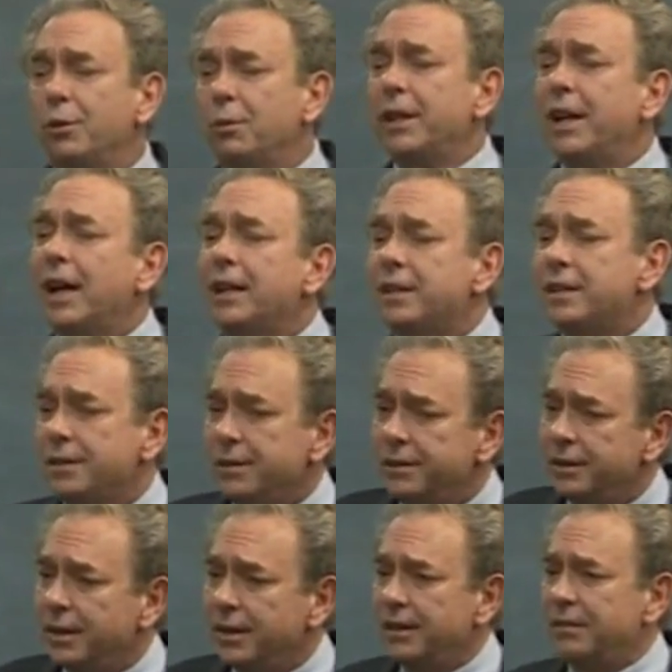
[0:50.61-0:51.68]
we get
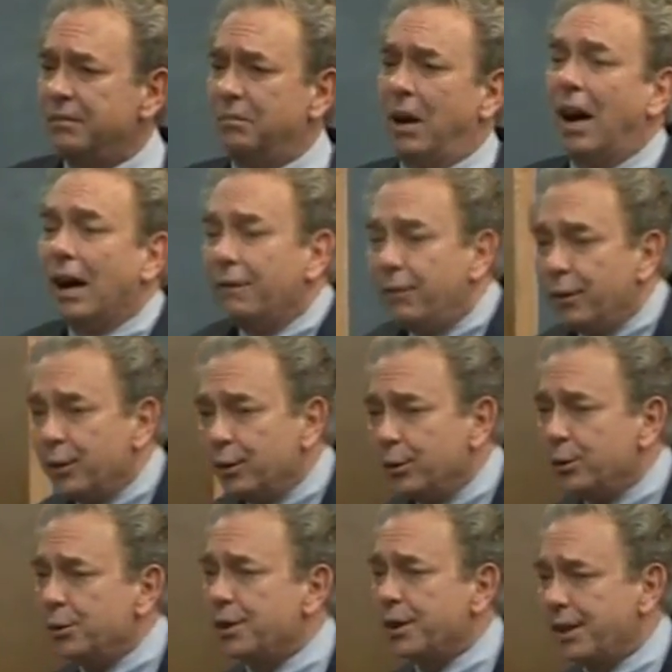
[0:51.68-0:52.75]
to uh, my
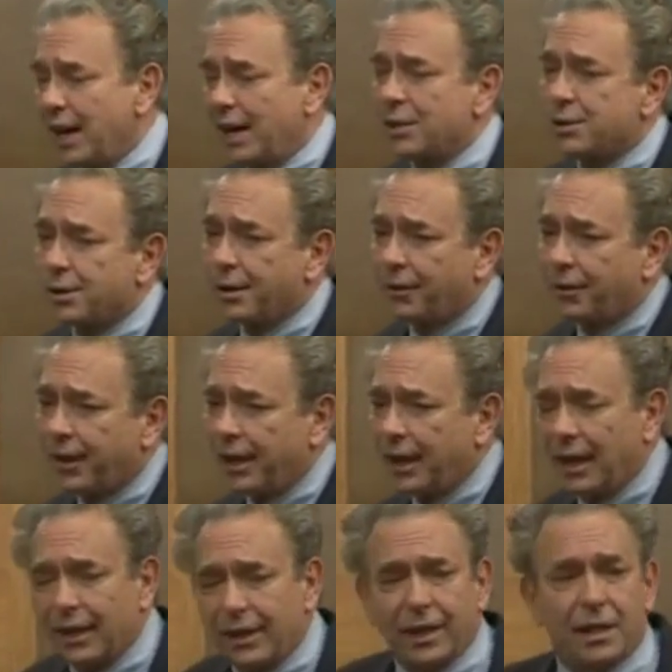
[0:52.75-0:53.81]
views and that sort of thing,
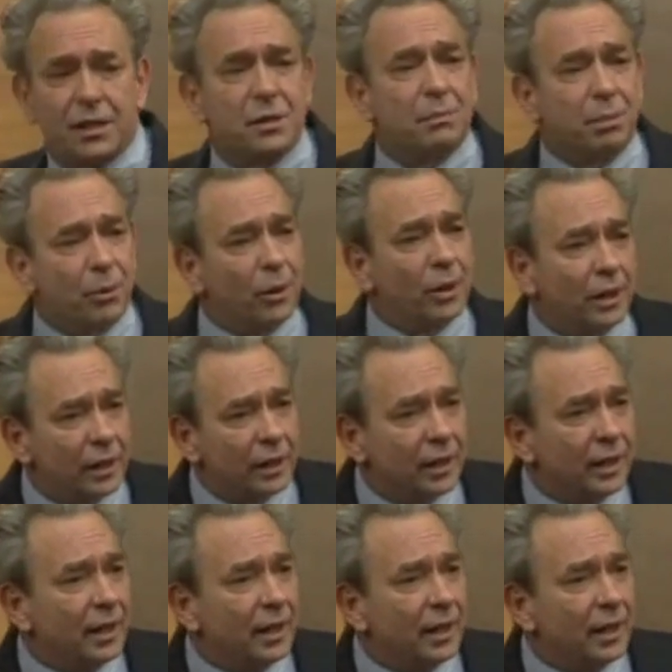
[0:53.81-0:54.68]
I think it's important